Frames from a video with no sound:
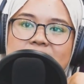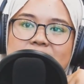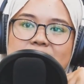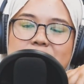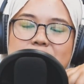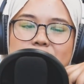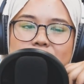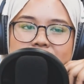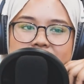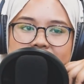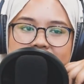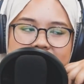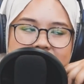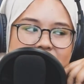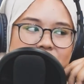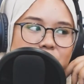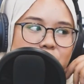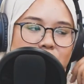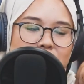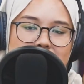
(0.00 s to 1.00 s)
If not, then just
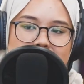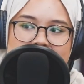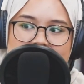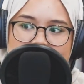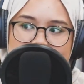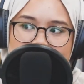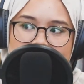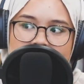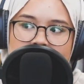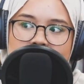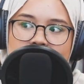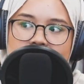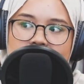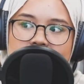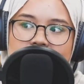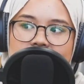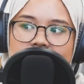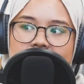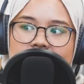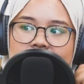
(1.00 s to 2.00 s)
go to the masjid.
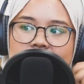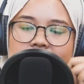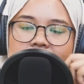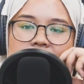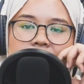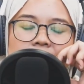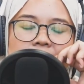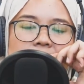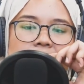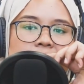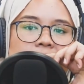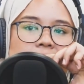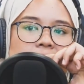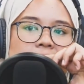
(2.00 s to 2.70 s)
And then